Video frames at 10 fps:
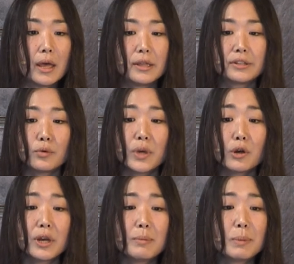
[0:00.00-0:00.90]
So we are
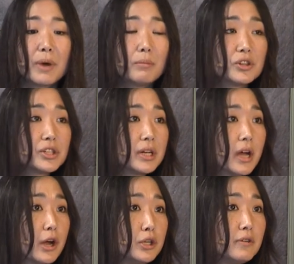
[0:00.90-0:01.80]
going to be publishing
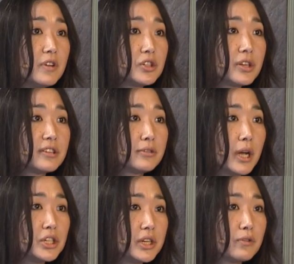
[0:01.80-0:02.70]
our new vision and
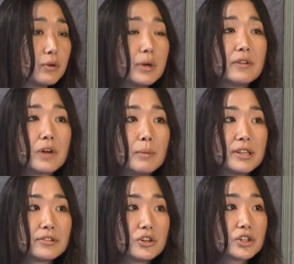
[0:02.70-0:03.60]
strategy for Creative
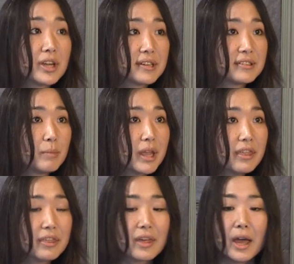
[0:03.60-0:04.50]
Commons Search next month,
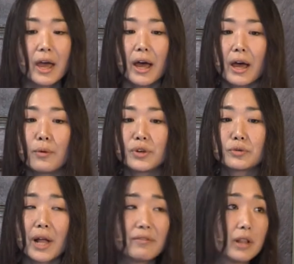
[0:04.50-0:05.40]
uh, which
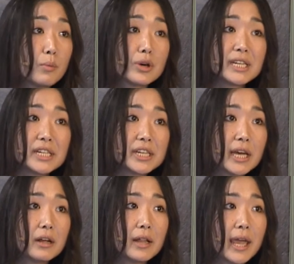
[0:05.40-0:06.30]
will have a lot more
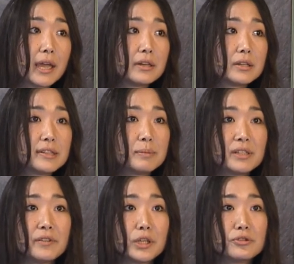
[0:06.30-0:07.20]
detail and
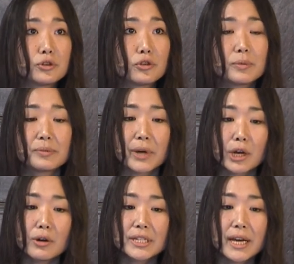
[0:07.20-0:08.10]
specific user groups
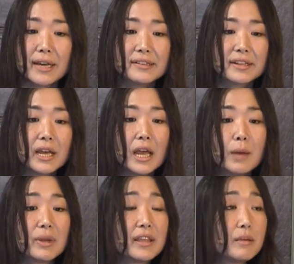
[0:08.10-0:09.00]
prioritized.
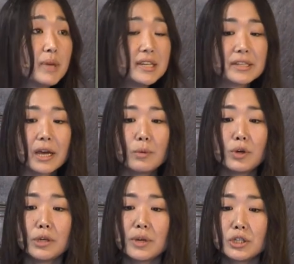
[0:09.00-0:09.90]
But in the meantime,
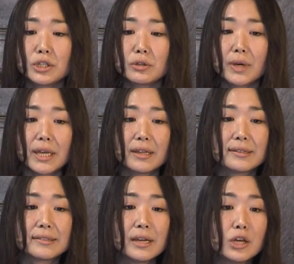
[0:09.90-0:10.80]
what you can do
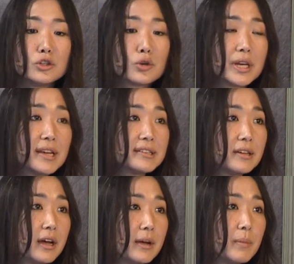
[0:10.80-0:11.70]
is join us
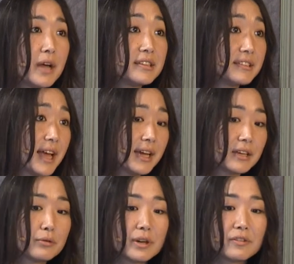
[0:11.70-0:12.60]
um, on Slack
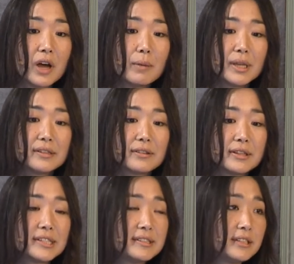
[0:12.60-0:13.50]
at Creative Commons, the
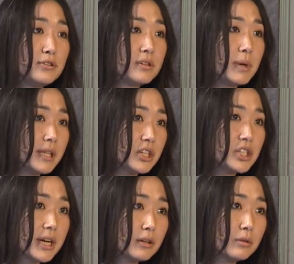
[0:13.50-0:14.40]
CC Usability
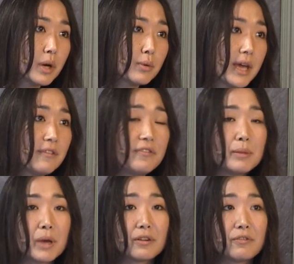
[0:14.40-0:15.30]
channel, where we have
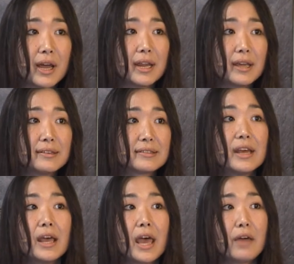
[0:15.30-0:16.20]
Feedback Fridays
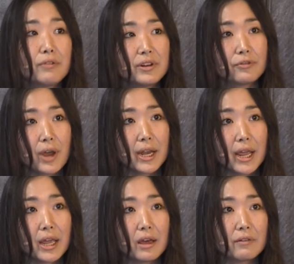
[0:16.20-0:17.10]
every
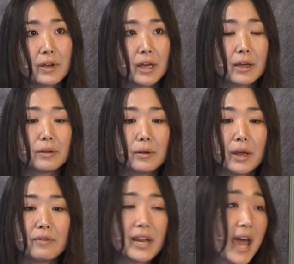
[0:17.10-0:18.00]
Friday of, a,
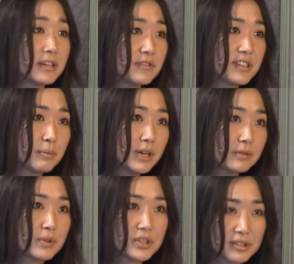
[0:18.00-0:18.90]
of an active sprint,
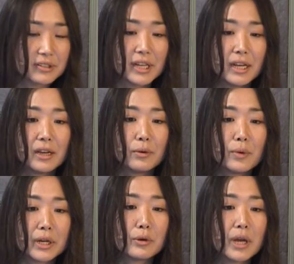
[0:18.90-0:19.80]
which is
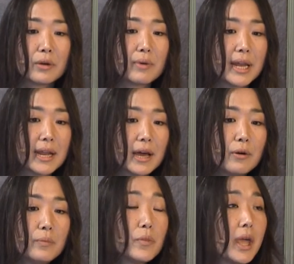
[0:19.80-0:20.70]
one going on right
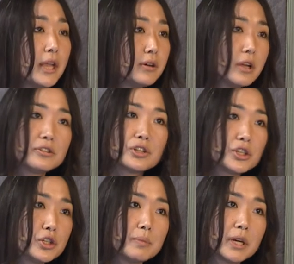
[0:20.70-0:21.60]
now. And you can also
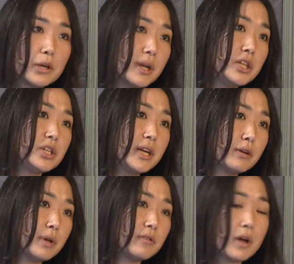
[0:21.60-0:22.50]
just shoot me a note at jane
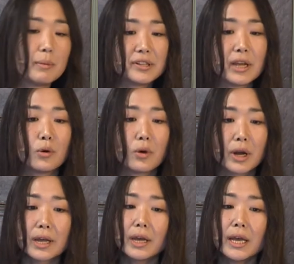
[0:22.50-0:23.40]
at
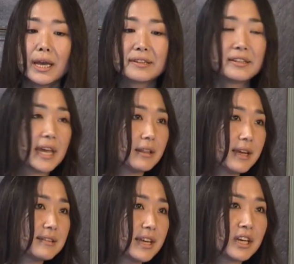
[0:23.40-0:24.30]
creativecommons.org. It's an
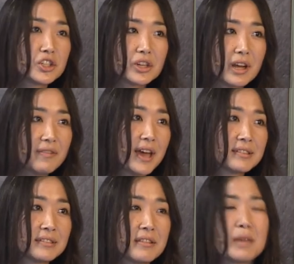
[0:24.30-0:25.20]
alias. I can shut off
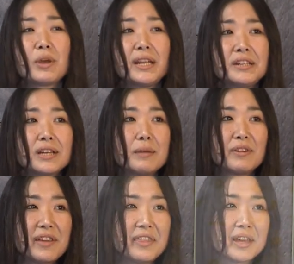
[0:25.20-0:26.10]
access to the email anytime if
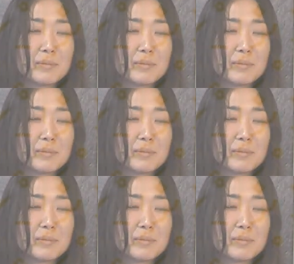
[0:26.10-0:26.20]
I think I'm